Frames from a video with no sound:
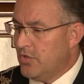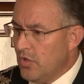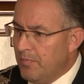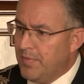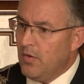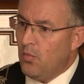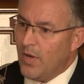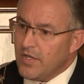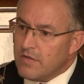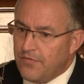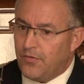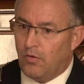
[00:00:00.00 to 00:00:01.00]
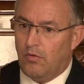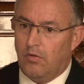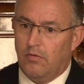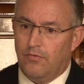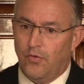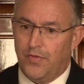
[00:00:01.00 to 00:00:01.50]
should be
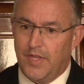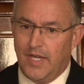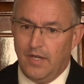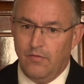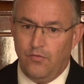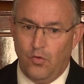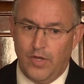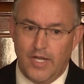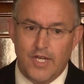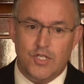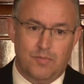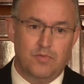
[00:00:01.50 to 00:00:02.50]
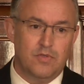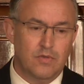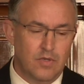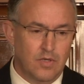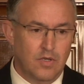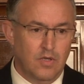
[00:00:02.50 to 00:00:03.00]
wonderful for Egypt,
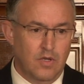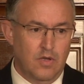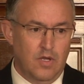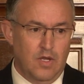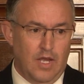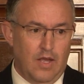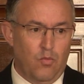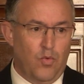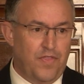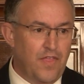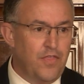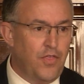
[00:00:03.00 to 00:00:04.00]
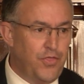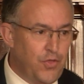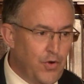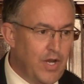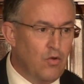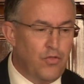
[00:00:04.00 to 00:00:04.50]
within the
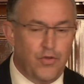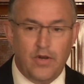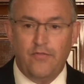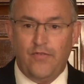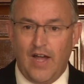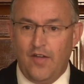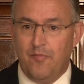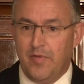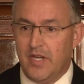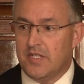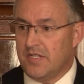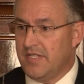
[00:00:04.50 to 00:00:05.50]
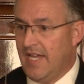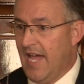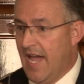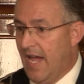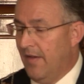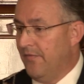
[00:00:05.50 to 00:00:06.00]
30 or 35 ministers they
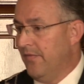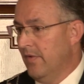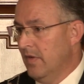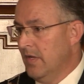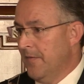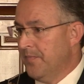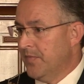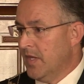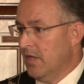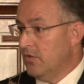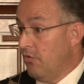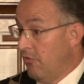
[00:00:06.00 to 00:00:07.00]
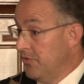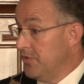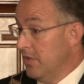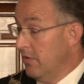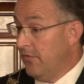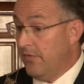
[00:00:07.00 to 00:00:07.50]
have, to
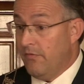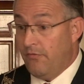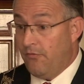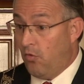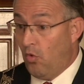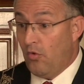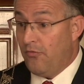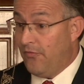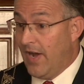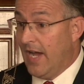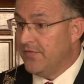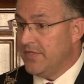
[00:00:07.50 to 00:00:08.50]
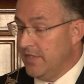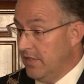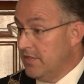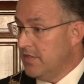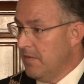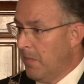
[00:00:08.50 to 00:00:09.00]
reserve 4 or 5
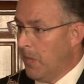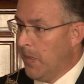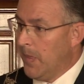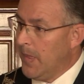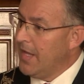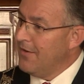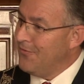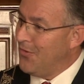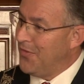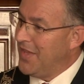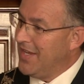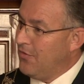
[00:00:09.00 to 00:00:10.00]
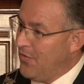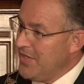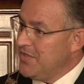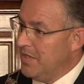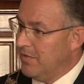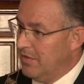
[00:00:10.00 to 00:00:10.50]
seats for the Christian